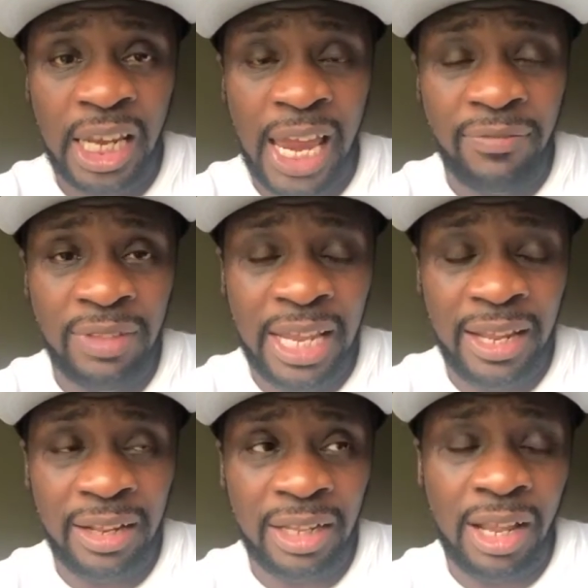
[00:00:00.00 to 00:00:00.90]
life,
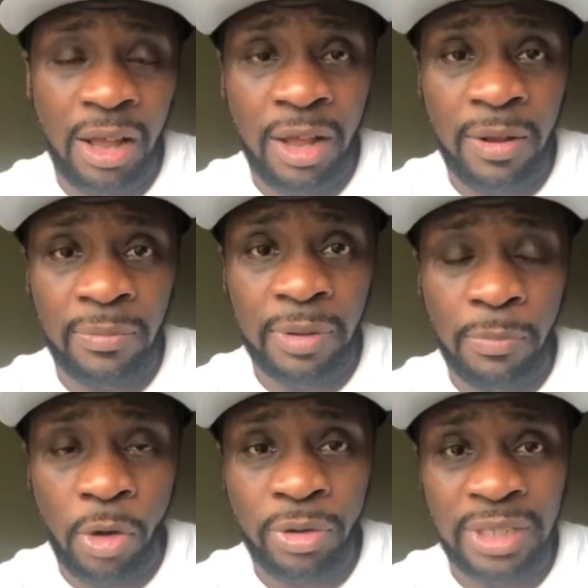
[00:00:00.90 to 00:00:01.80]

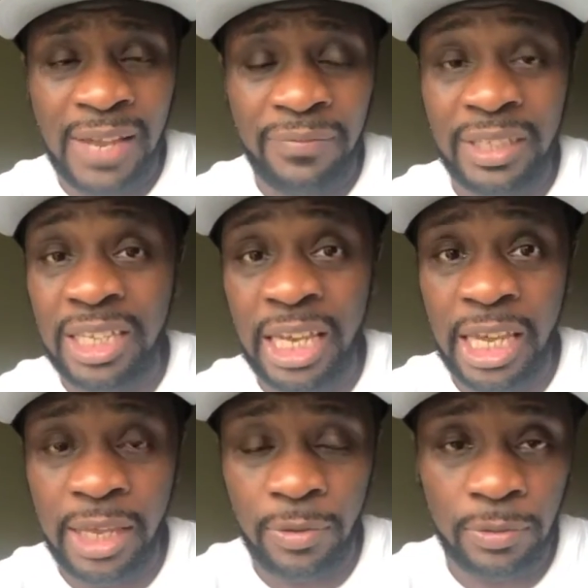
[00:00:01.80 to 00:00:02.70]
murder, death, and
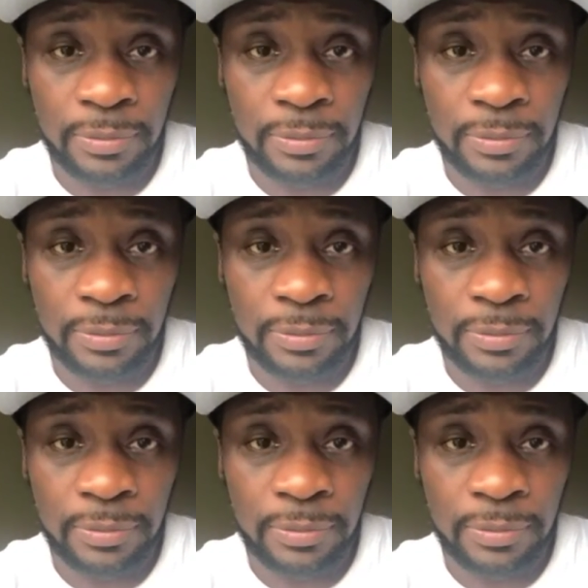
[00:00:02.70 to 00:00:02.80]
kill,